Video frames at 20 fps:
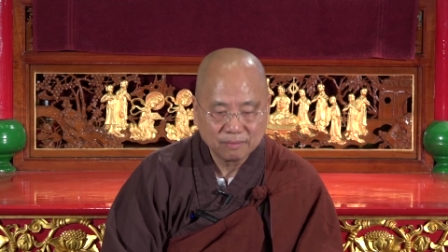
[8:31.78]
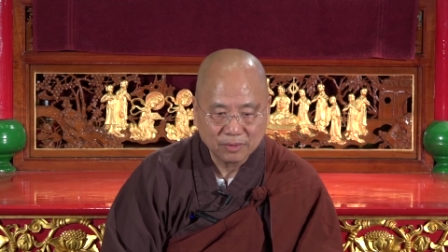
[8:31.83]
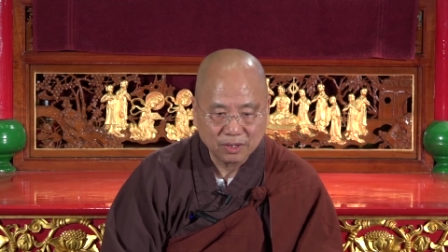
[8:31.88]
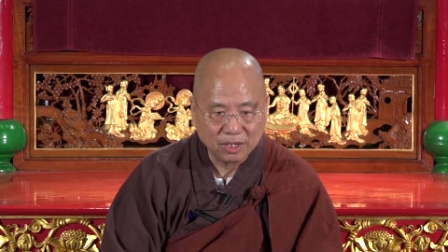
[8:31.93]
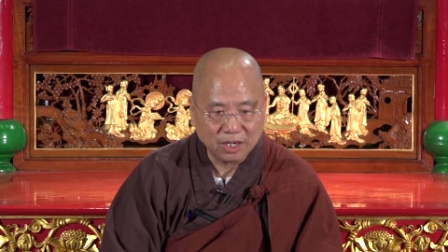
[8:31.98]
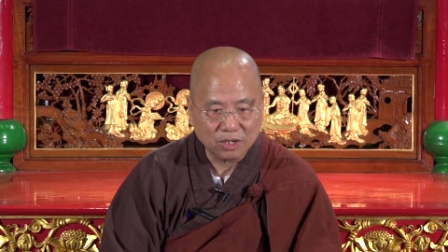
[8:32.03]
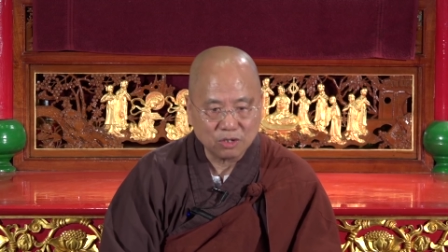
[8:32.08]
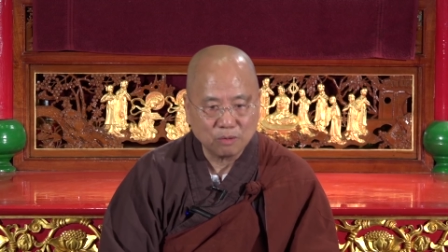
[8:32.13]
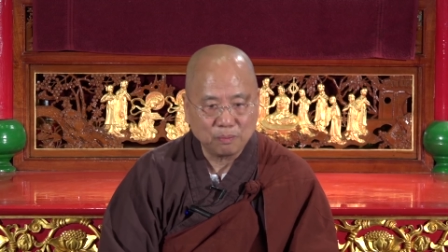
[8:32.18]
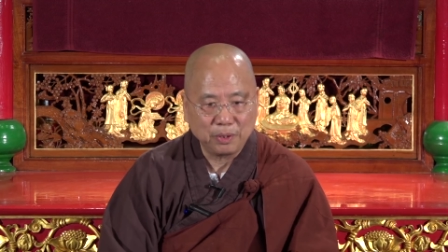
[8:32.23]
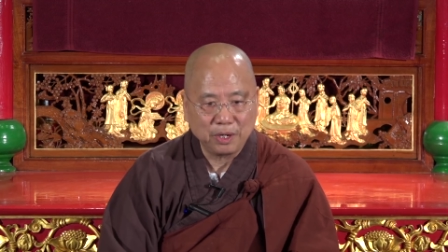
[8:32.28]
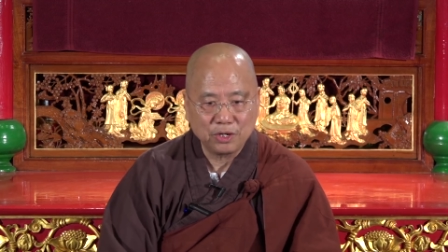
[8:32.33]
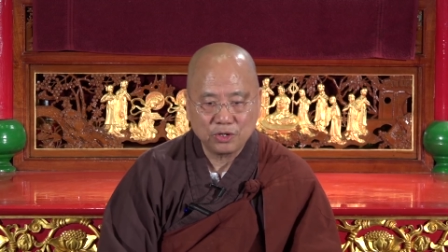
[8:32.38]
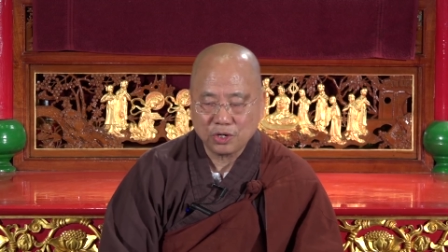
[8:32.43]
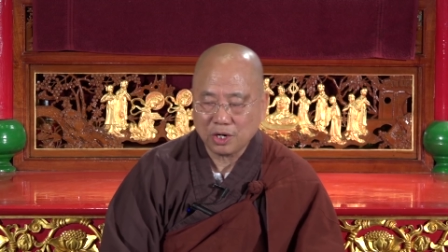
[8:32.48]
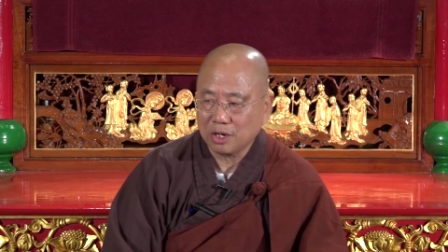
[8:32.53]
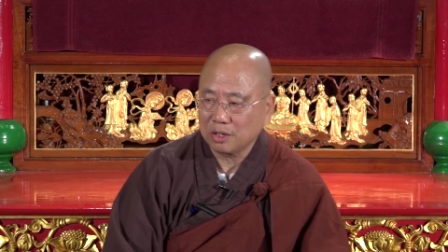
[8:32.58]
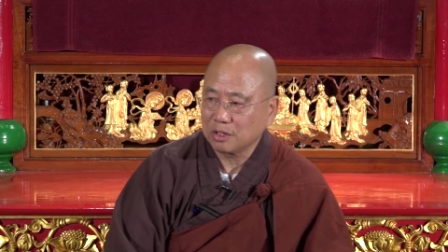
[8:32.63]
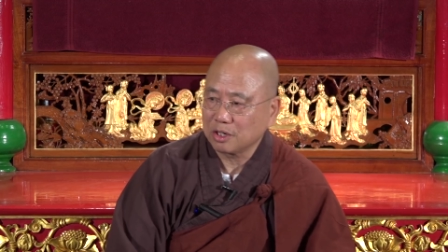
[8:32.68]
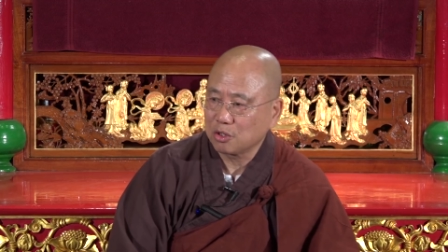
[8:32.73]
You get your
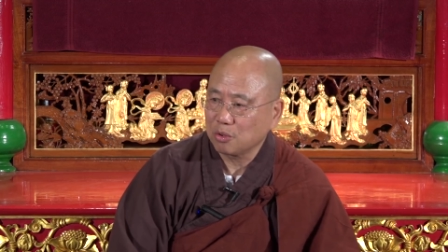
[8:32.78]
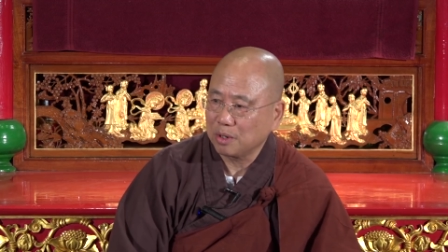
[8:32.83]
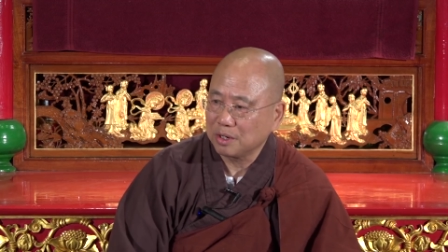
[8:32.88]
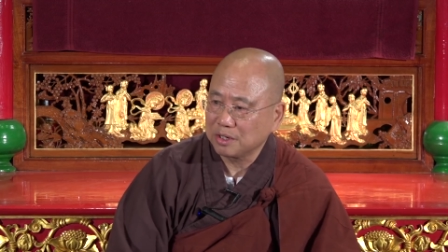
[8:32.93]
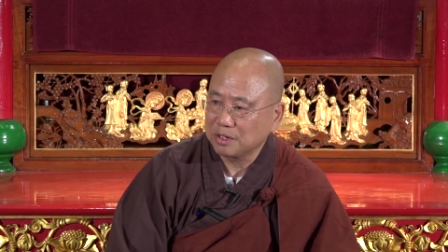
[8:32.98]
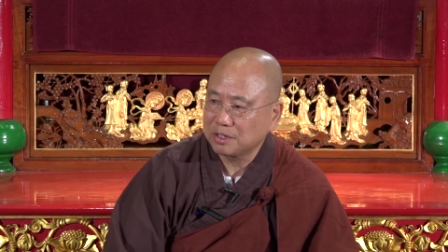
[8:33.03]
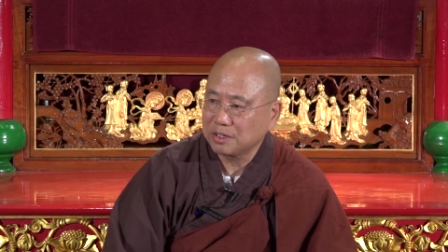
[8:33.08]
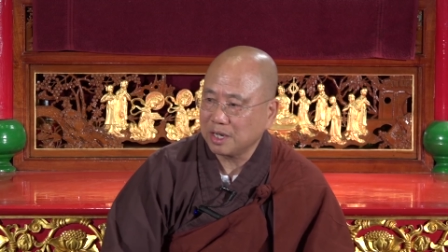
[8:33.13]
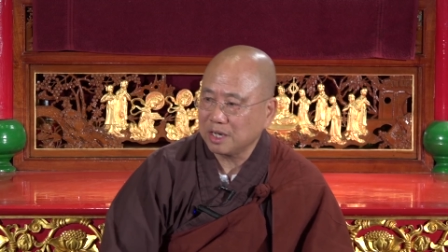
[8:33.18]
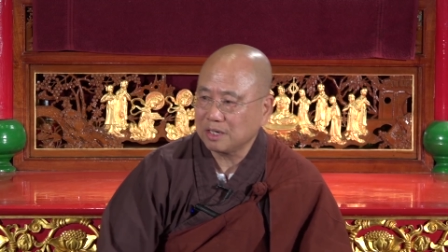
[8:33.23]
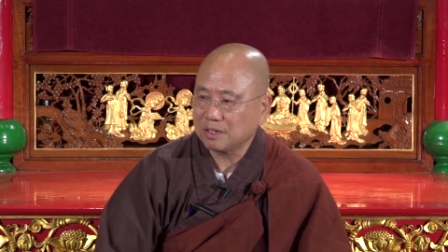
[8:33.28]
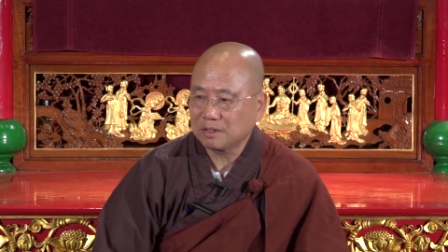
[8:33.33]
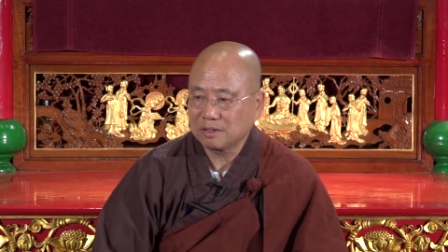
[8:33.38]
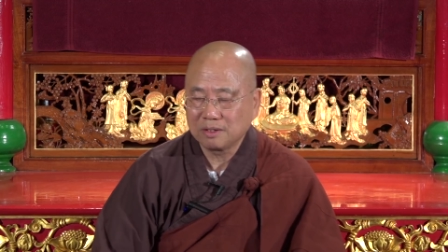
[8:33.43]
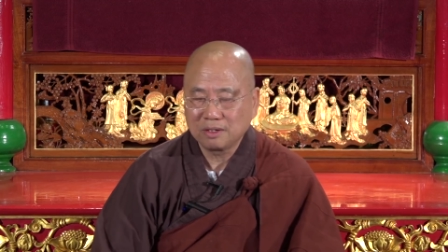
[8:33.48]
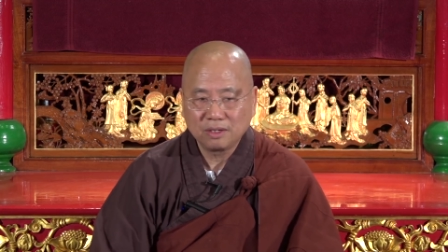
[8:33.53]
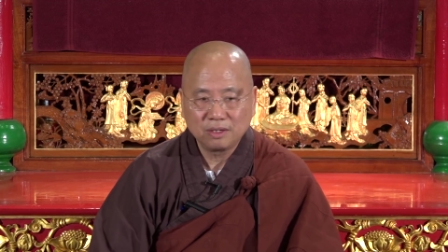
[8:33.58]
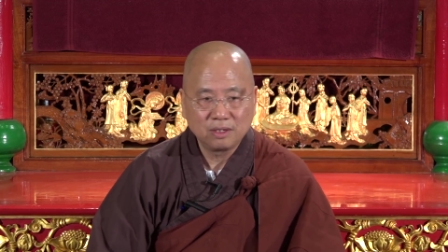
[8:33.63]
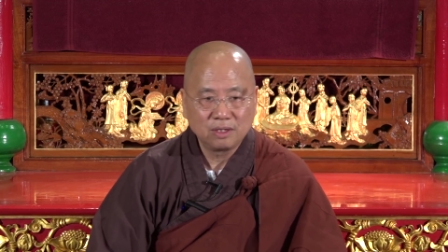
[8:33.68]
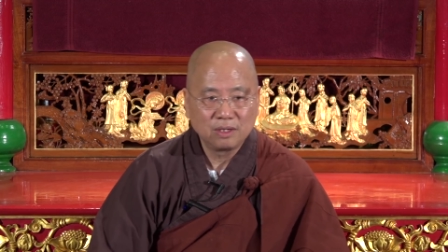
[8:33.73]
paycheck on the 26th
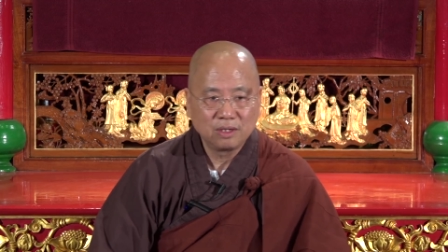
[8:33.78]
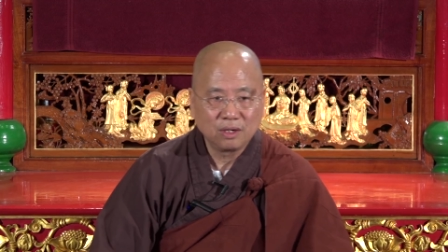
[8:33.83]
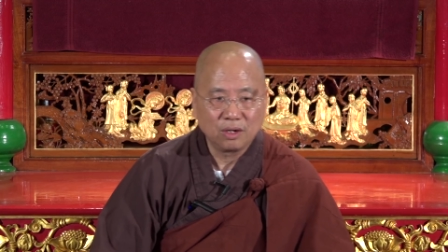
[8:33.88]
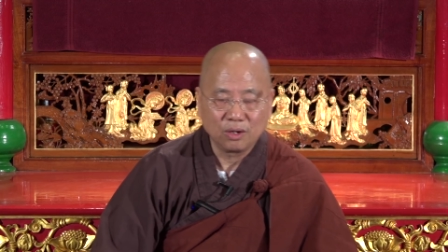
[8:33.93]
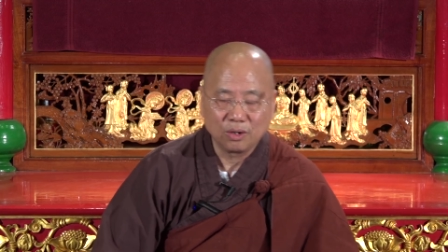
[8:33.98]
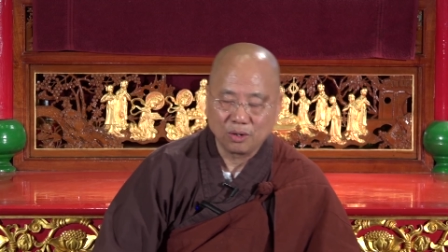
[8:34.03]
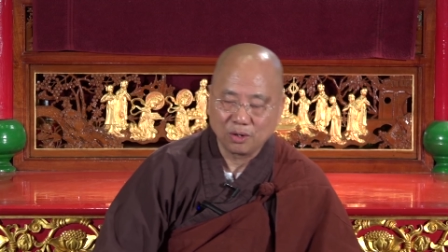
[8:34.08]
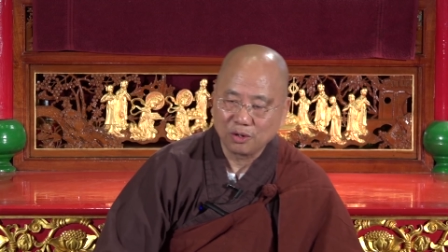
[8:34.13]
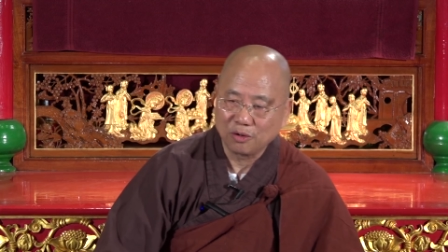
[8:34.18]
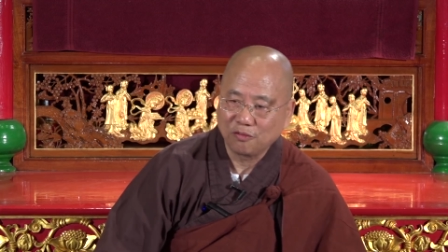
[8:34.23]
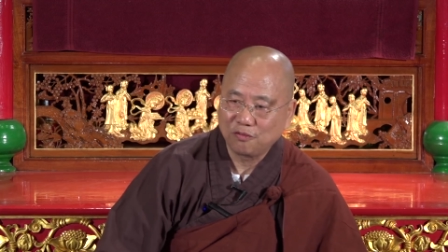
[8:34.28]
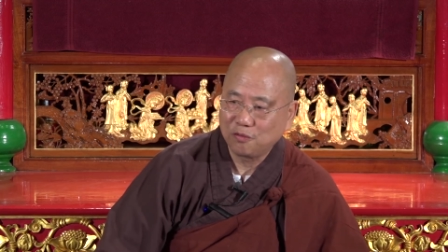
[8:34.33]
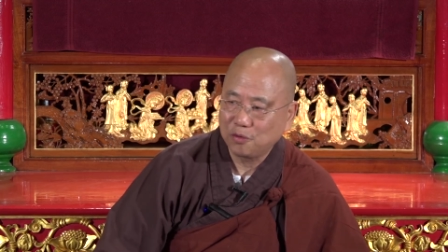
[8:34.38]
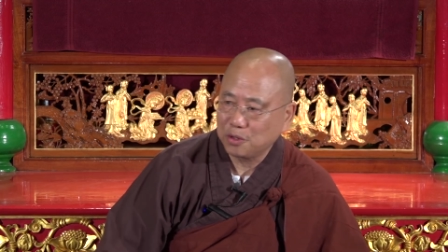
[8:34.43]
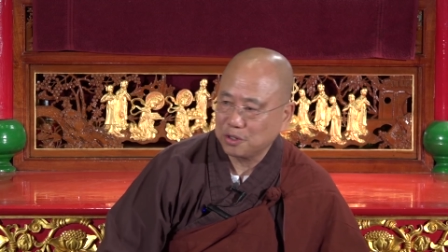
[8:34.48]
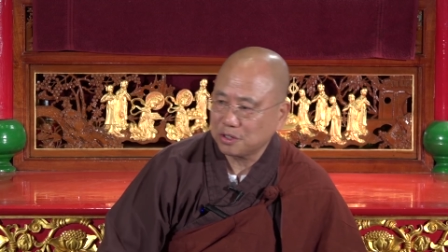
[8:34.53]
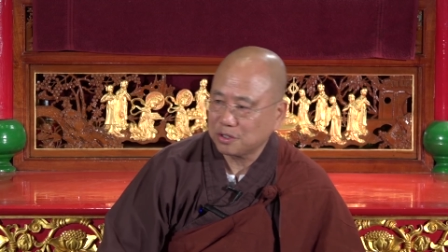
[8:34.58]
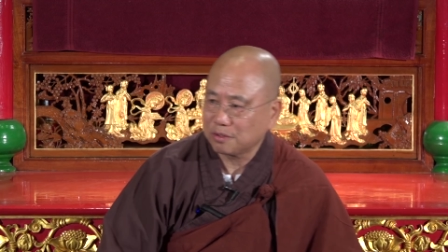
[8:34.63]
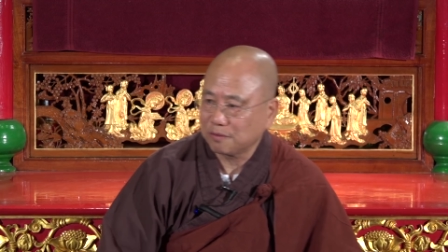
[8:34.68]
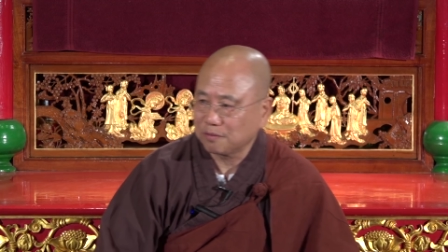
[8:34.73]
or on the
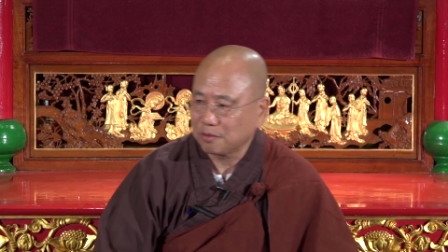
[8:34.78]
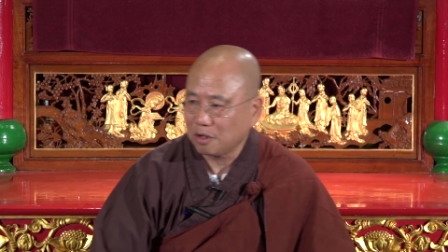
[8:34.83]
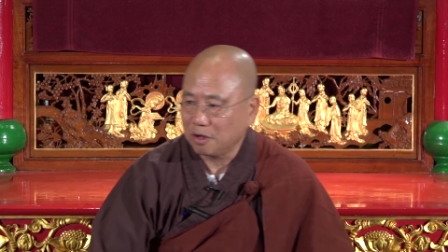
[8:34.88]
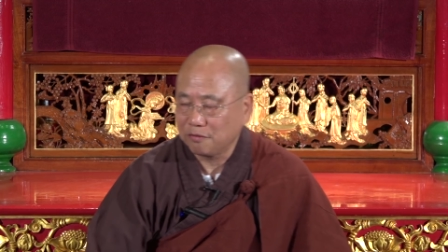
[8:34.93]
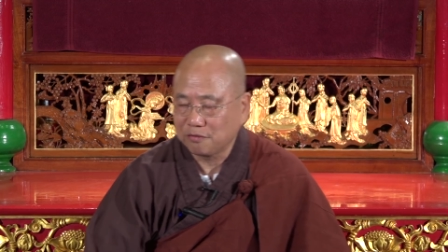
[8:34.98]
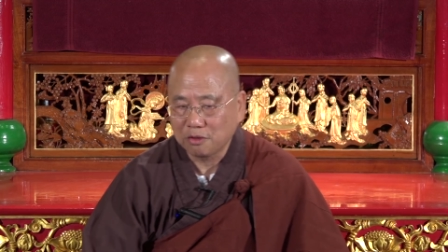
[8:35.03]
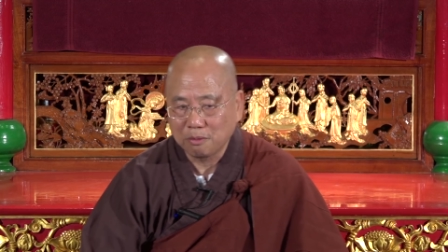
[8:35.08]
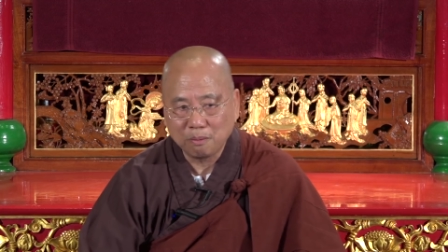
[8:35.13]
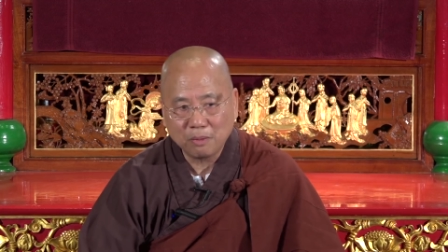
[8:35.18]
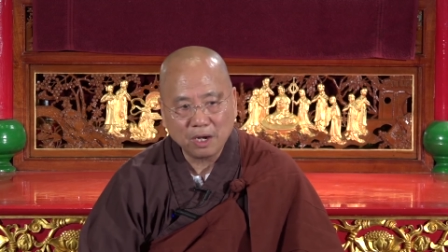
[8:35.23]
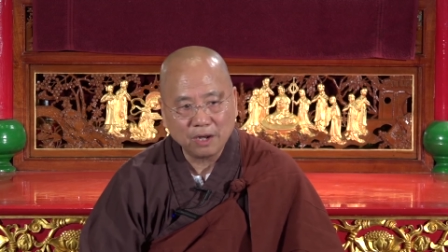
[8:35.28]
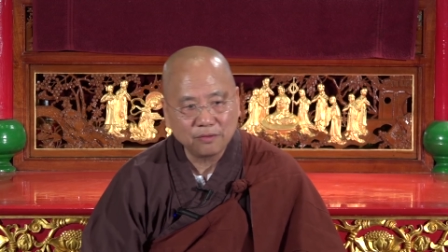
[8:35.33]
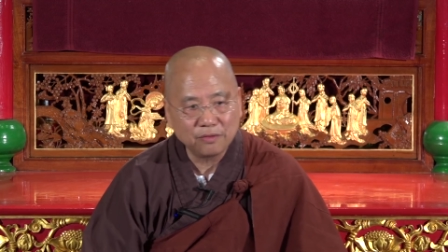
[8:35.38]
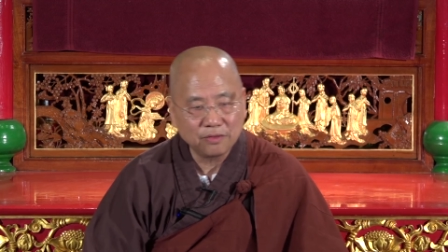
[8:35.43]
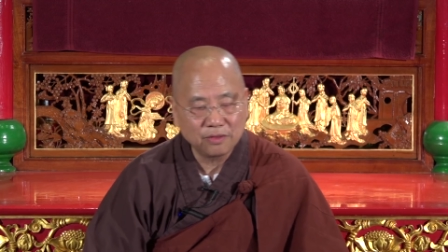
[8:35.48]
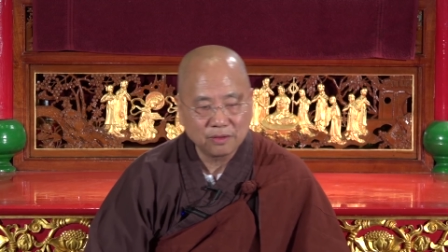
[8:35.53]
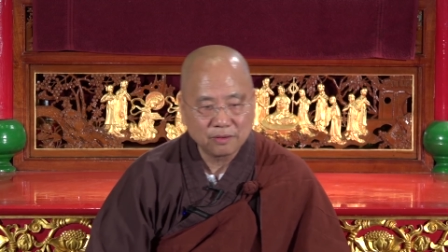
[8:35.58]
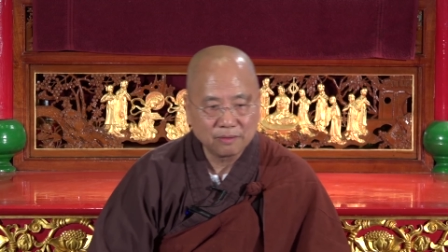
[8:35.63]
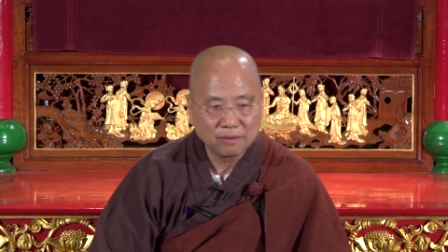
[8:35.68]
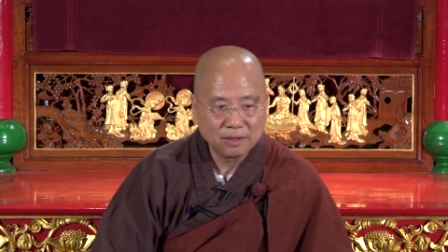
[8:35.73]
1st of the
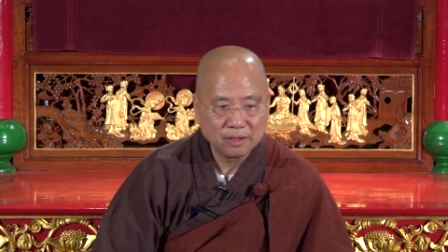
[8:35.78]
month,